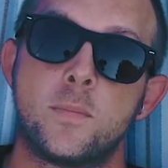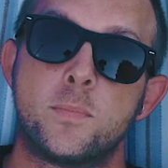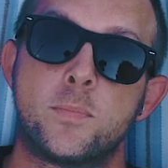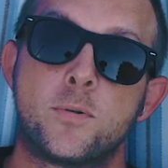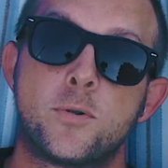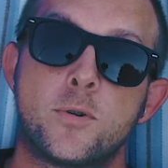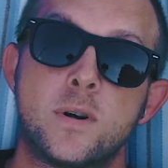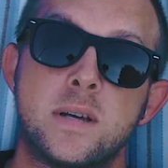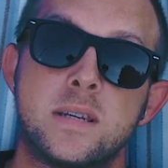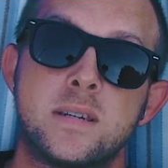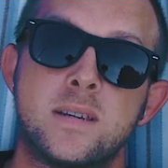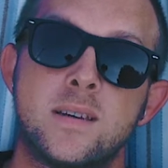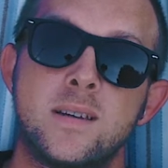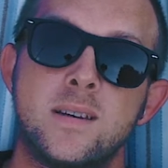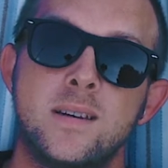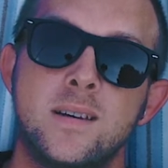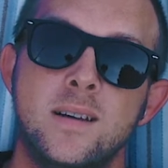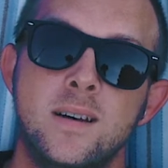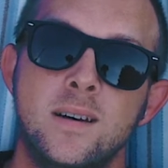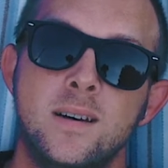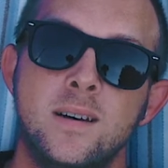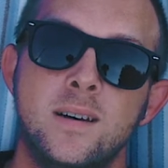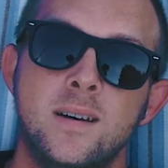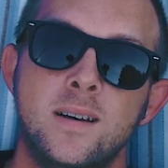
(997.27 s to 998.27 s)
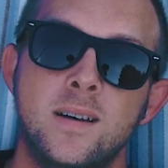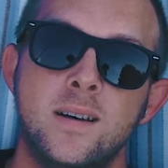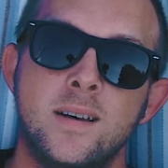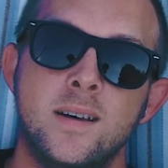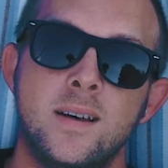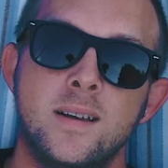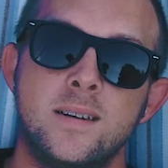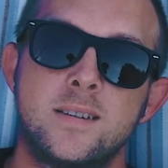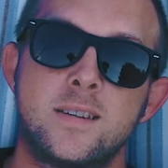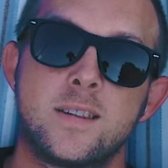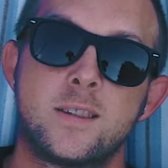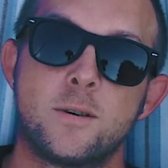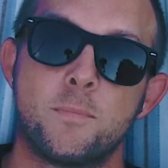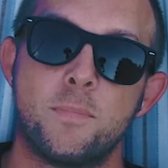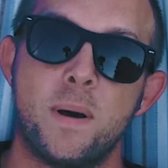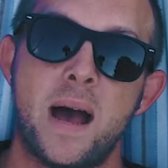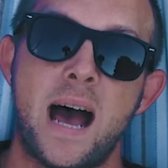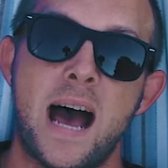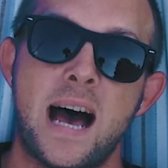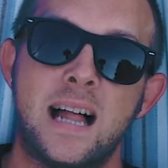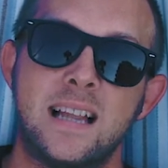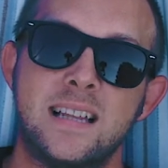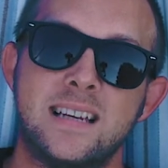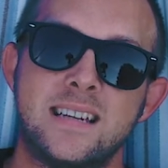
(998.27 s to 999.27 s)
prison to the
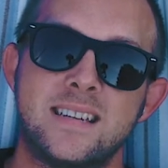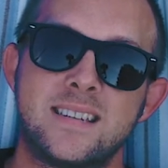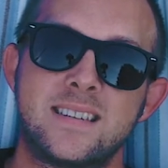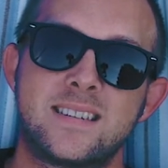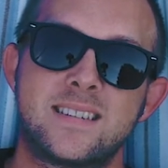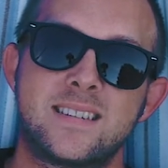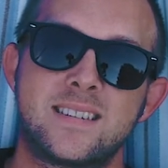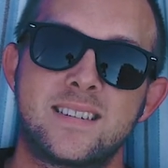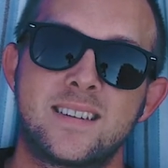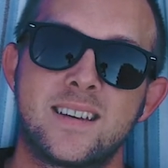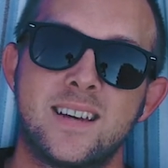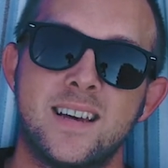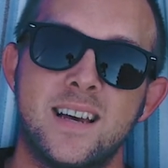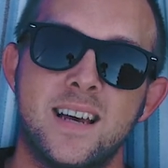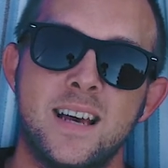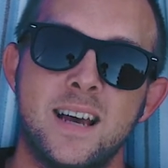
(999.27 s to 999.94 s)
palace,